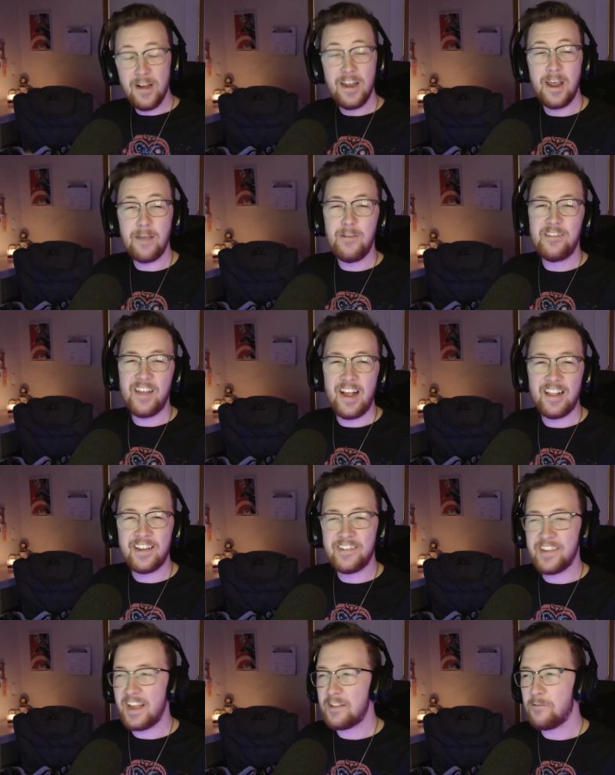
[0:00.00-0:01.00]
name is
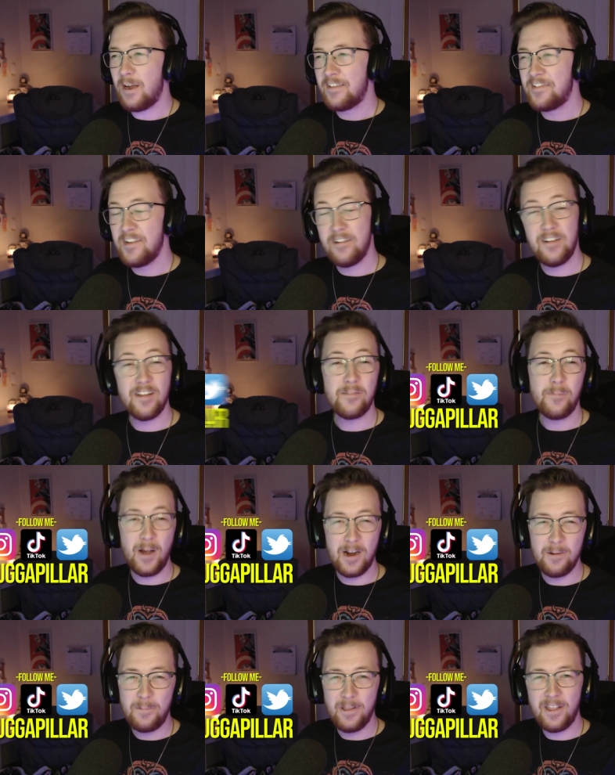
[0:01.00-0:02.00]
Alex, otherwise known as
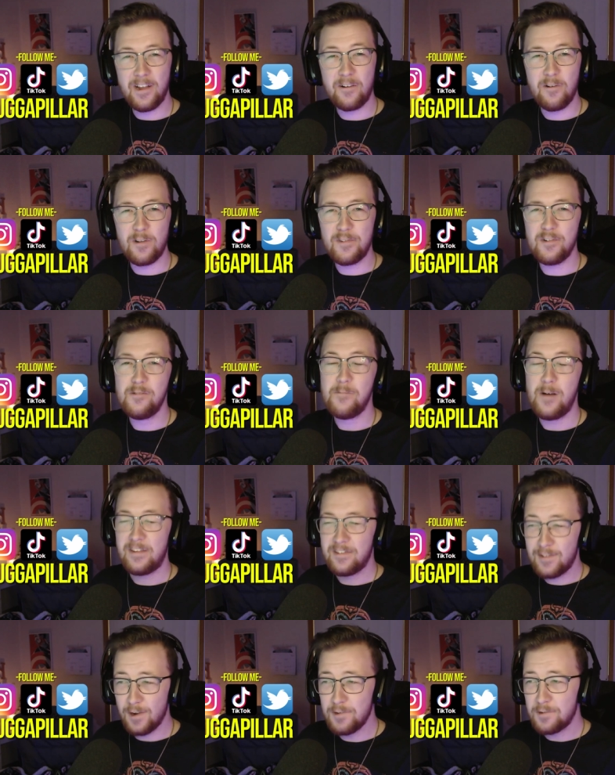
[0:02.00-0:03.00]
Puggapillar across all my
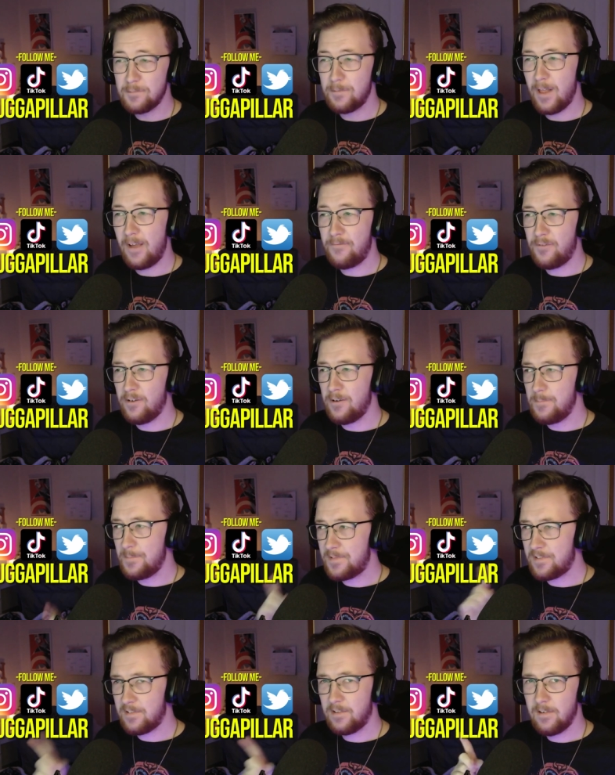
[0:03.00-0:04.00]
social
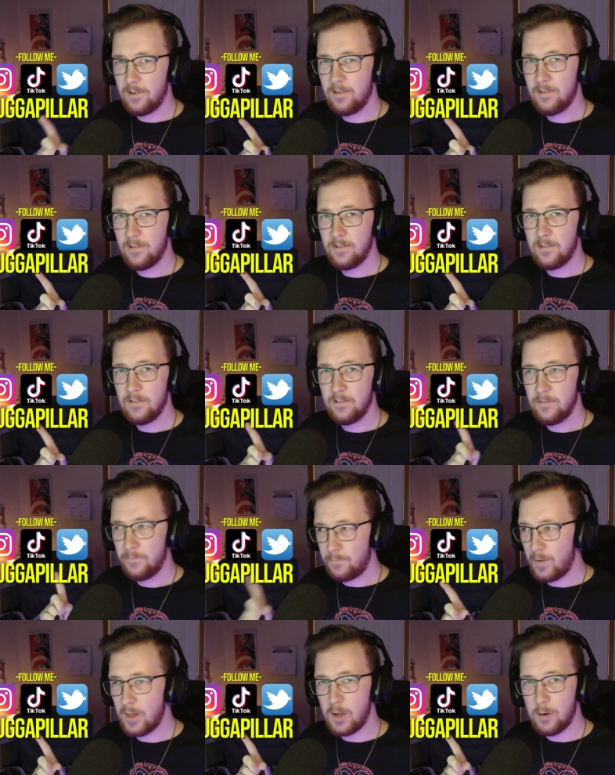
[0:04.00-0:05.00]
platforms.
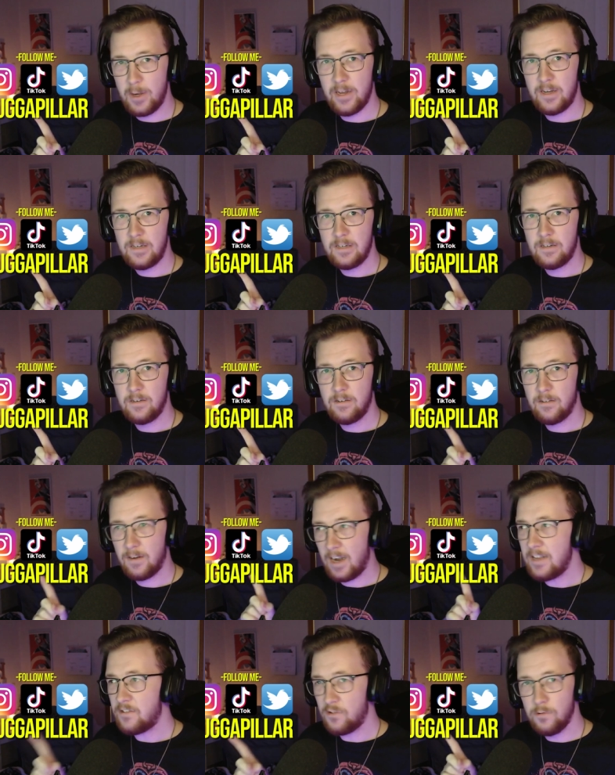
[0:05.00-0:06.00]
Follow it,
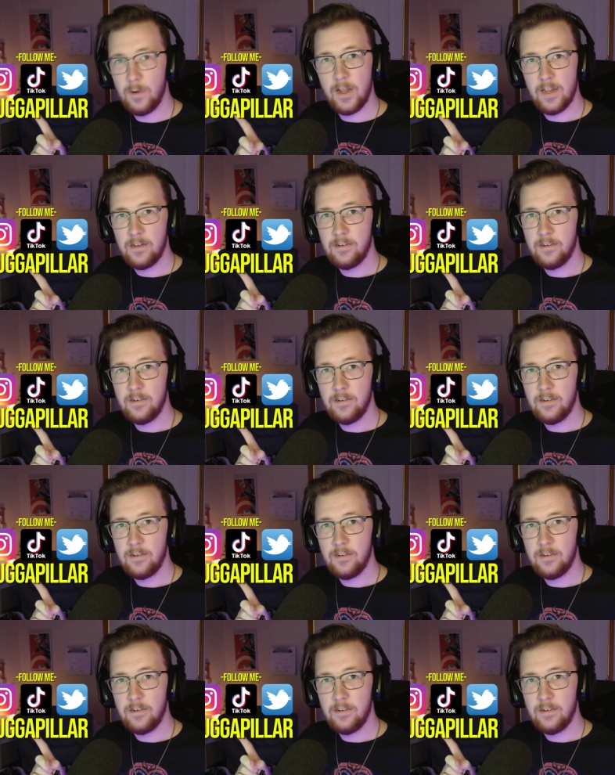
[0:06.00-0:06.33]
right? Do it.